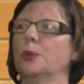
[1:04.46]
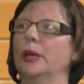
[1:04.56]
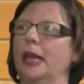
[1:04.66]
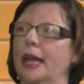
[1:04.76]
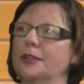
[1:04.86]

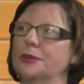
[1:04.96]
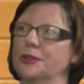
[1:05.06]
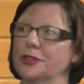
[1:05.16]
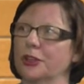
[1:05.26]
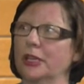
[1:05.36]
we get to a
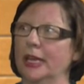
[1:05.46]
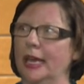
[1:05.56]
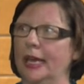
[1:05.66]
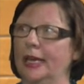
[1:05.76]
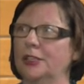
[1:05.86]
certain
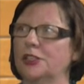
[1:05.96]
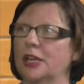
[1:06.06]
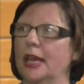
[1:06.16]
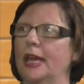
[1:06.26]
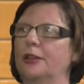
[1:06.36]
age
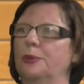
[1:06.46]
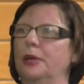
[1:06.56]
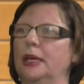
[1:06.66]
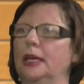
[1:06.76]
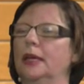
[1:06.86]
and
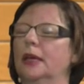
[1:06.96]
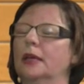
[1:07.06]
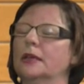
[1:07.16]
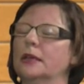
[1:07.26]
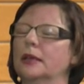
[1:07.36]
we
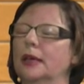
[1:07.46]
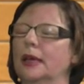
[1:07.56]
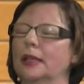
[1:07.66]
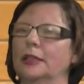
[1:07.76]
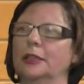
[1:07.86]

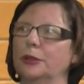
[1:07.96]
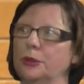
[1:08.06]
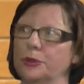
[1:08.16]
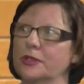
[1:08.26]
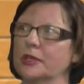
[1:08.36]

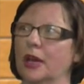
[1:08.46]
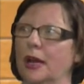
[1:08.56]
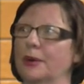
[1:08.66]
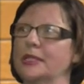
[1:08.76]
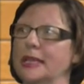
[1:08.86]
lose
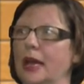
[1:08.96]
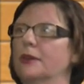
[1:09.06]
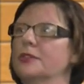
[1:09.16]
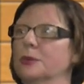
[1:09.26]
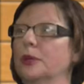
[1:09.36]

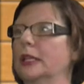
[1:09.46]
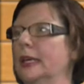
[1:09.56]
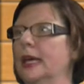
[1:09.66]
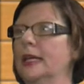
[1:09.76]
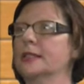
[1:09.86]
ourselves,
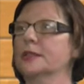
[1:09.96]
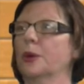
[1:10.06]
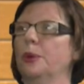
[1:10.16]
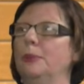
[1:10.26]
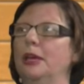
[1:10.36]
really. And so
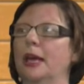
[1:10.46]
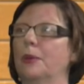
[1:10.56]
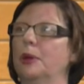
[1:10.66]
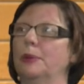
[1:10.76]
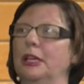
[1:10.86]
we
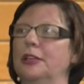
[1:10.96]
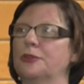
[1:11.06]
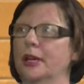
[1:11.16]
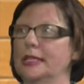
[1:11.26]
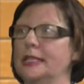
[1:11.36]
become women in
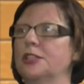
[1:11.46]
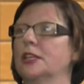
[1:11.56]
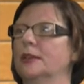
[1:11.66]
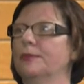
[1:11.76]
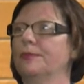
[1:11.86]
transition.
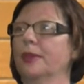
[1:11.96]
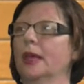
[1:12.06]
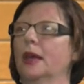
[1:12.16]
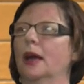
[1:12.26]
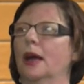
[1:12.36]

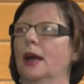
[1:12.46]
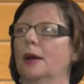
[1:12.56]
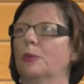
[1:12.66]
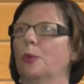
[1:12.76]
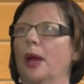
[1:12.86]

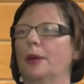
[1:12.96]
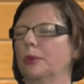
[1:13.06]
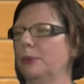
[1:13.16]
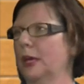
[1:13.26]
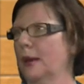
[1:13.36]
When
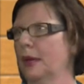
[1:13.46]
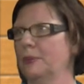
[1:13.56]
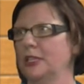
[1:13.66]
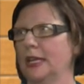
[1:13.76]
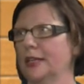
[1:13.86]
we become
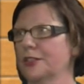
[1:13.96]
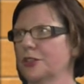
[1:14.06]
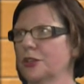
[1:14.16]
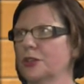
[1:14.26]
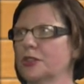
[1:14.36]
empty
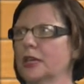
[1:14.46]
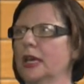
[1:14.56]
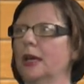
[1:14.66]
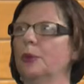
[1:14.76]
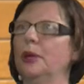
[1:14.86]
nesters,
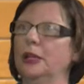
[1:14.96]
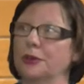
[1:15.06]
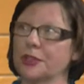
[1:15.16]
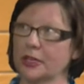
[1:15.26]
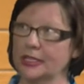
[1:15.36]
we
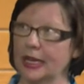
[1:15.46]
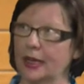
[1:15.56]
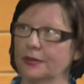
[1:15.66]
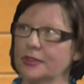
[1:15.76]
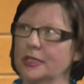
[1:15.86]
lose
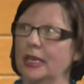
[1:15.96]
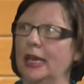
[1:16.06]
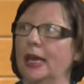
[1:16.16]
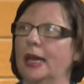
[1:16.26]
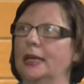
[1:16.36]
ourselves.
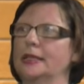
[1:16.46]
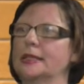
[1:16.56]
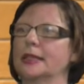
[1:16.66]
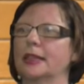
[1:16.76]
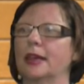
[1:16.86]
And
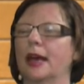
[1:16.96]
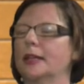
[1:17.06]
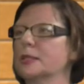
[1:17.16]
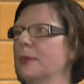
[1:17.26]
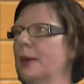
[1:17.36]

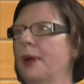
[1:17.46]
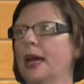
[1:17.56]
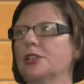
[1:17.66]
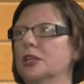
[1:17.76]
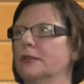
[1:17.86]
that's my
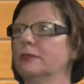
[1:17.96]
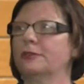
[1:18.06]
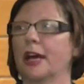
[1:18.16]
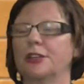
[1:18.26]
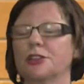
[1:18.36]
passion,
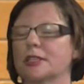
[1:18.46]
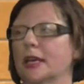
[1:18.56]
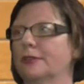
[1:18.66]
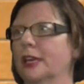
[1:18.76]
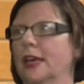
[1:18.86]
find
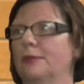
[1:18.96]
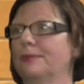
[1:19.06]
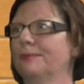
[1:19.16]
yourself again.